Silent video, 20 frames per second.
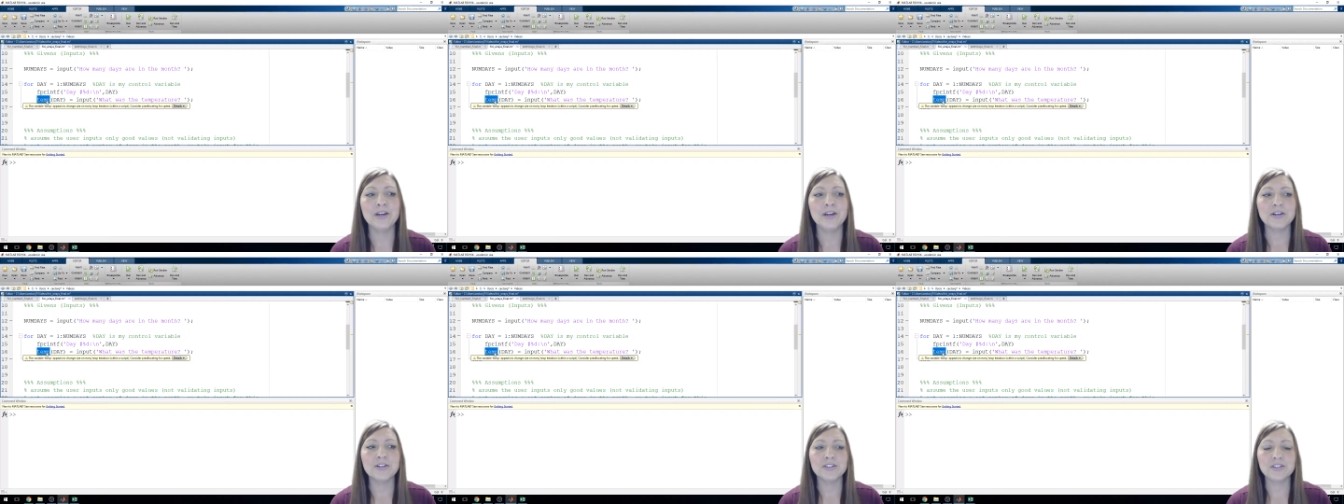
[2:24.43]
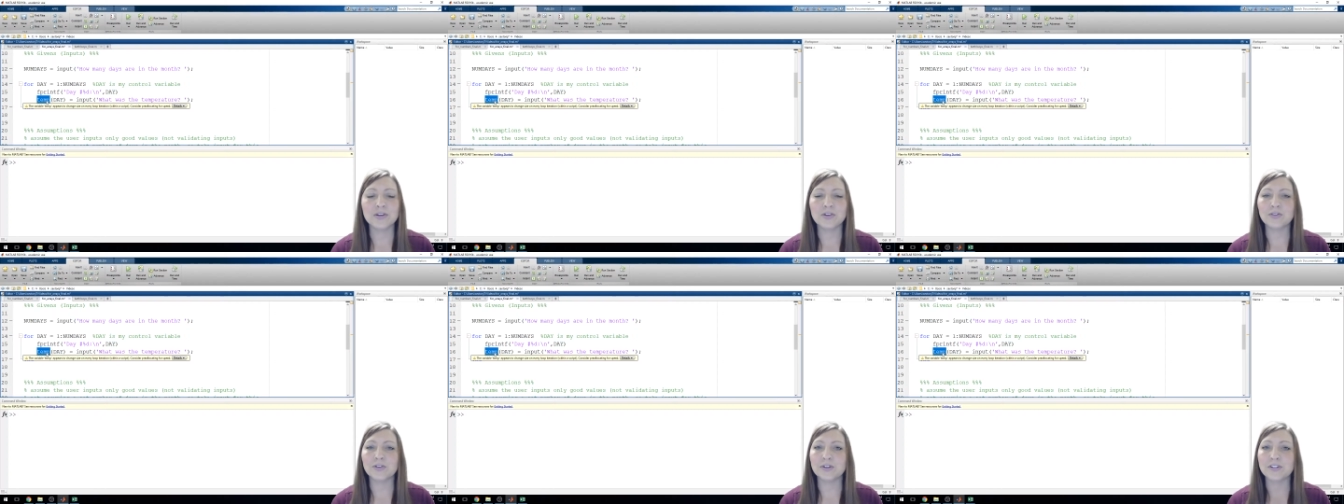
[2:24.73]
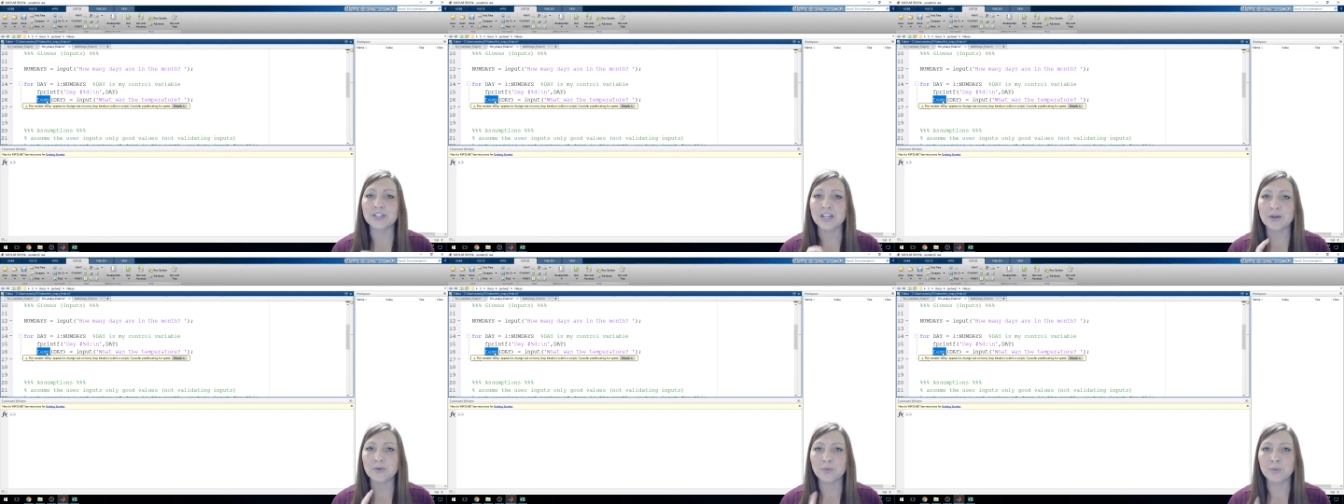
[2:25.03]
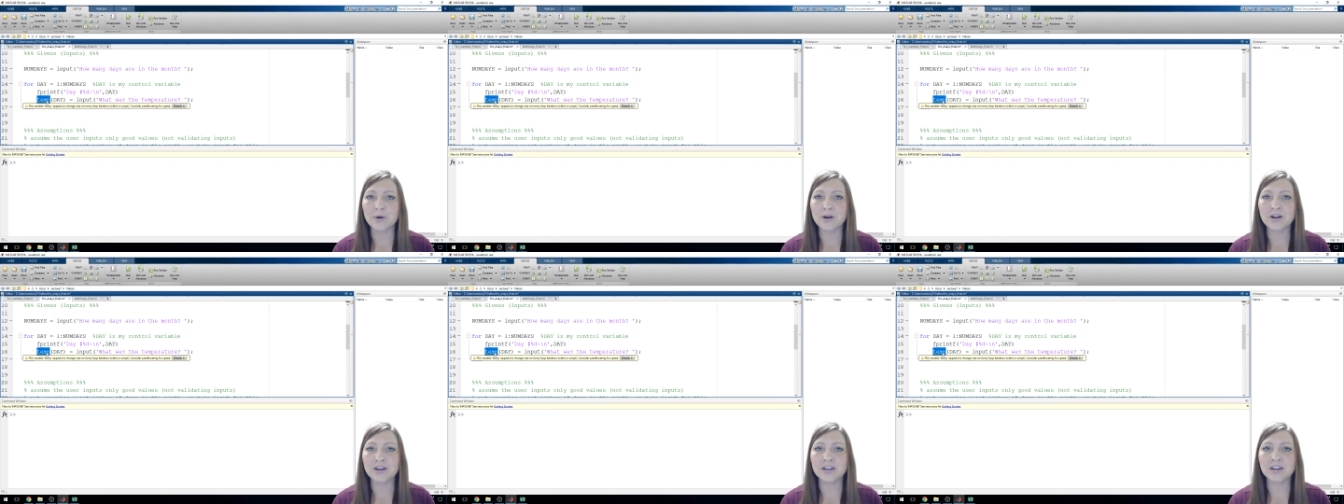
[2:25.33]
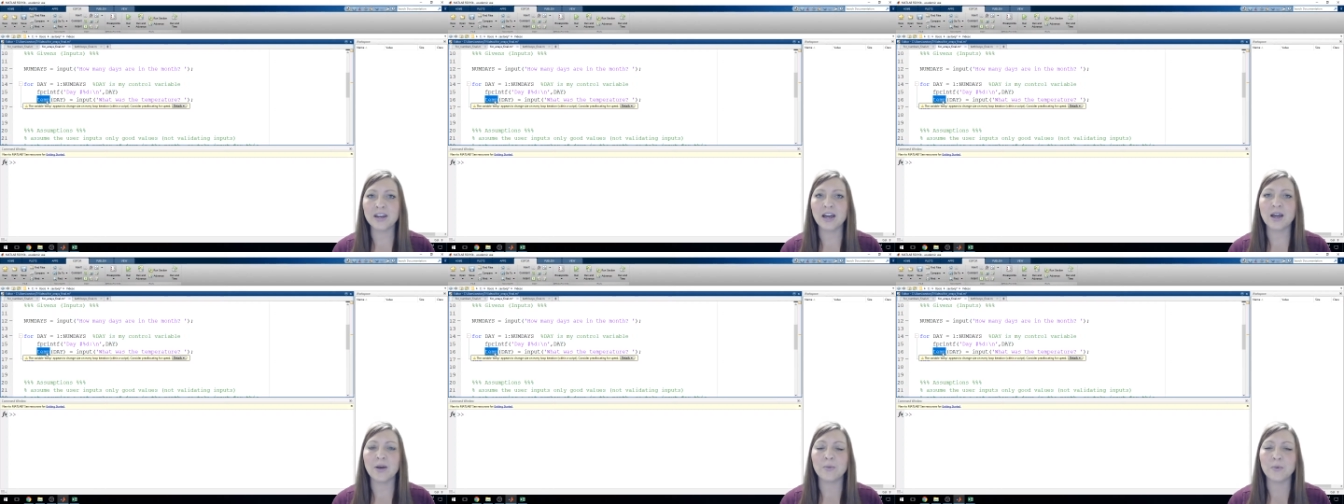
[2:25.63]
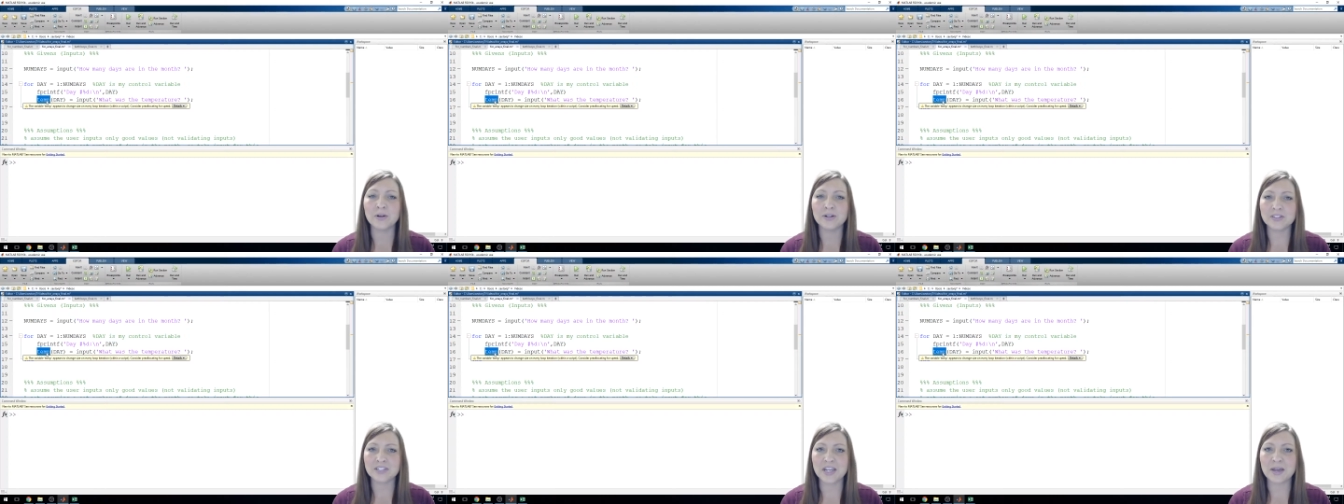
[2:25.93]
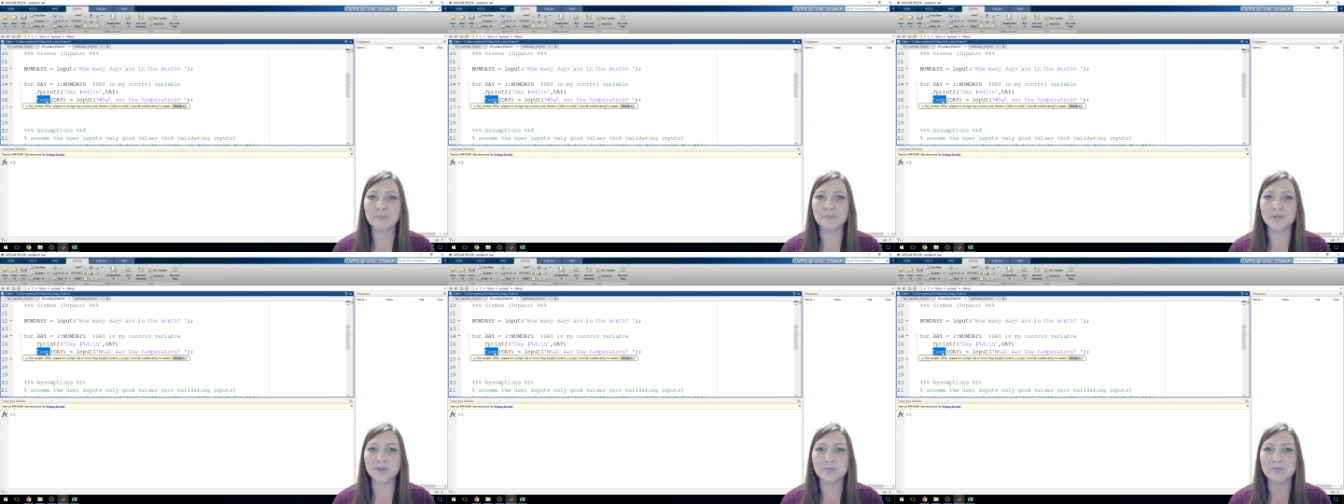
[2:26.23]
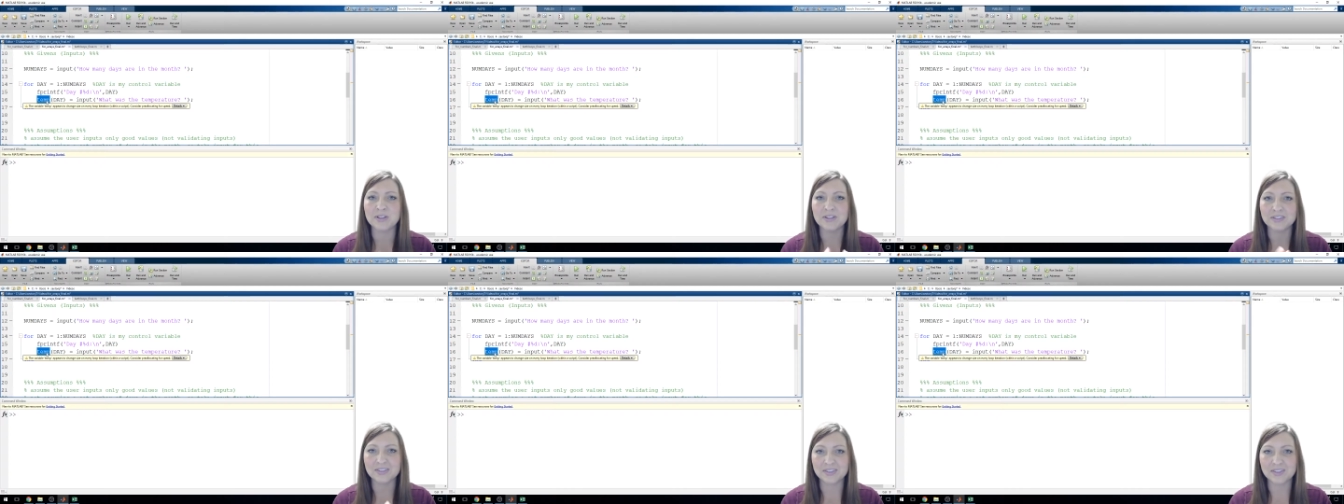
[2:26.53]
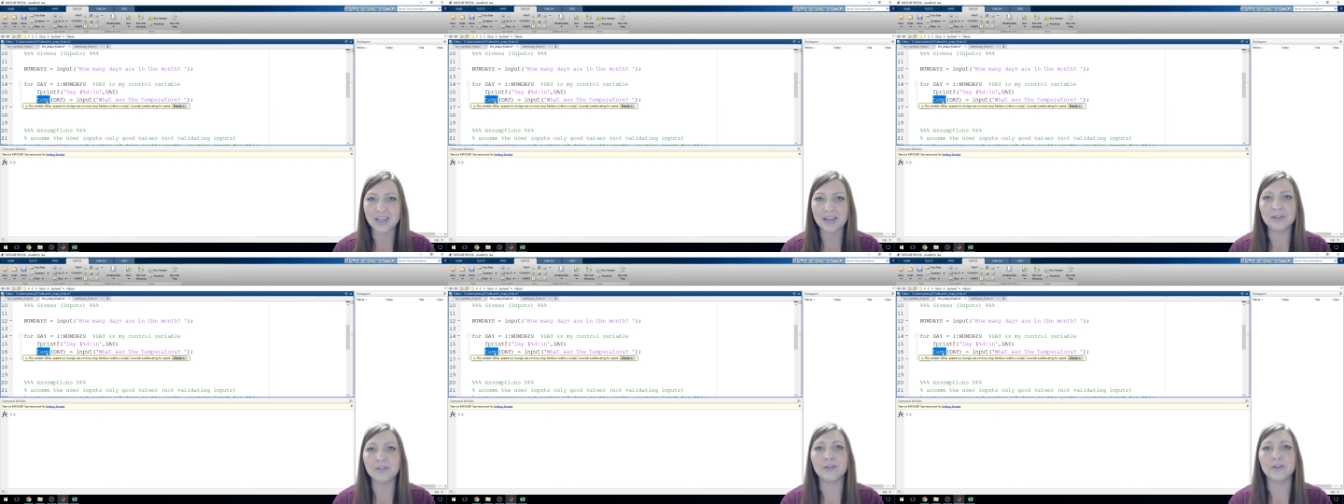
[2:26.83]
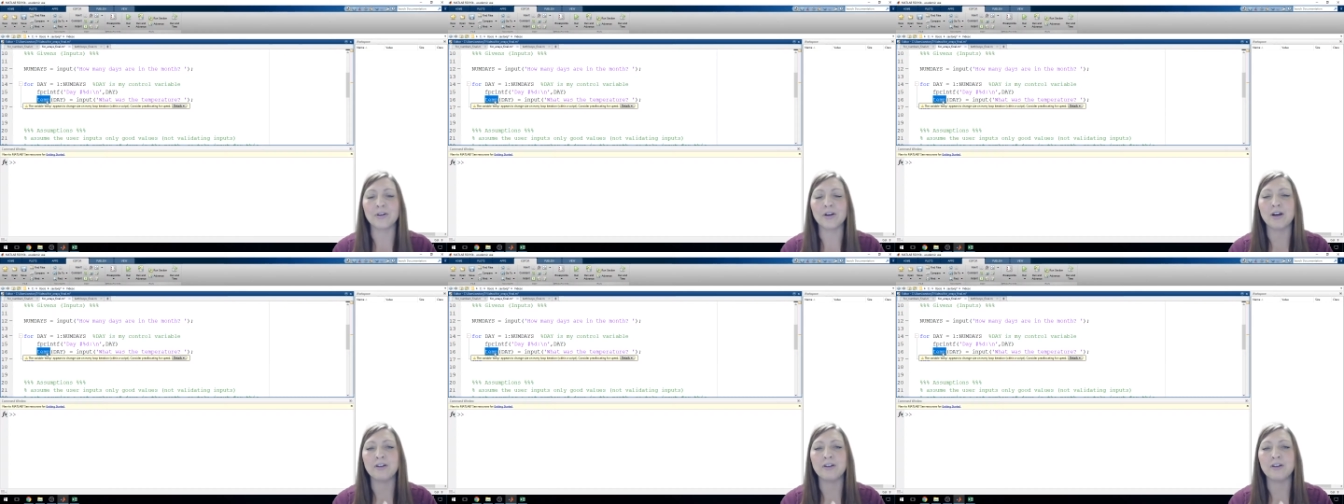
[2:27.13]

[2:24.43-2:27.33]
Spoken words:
So for day 1, I want temp to be a scalar